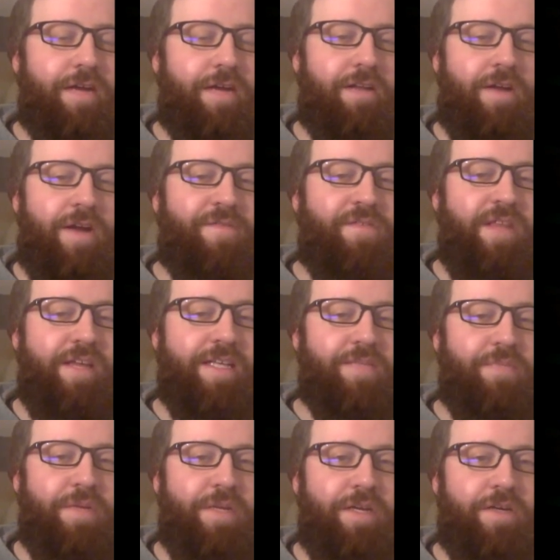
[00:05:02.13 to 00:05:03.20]
I don't know. I feel like
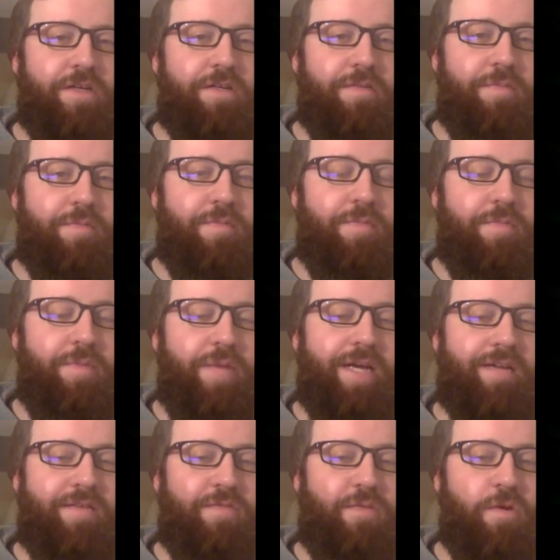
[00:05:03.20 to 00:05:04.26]
it's been a good
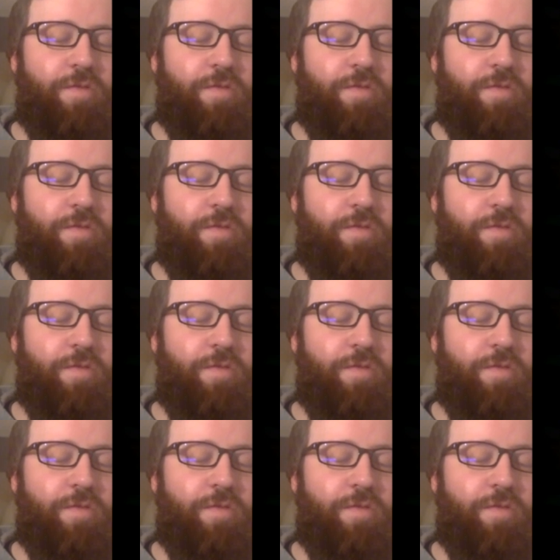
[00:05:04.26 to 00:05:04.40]
back and yeah.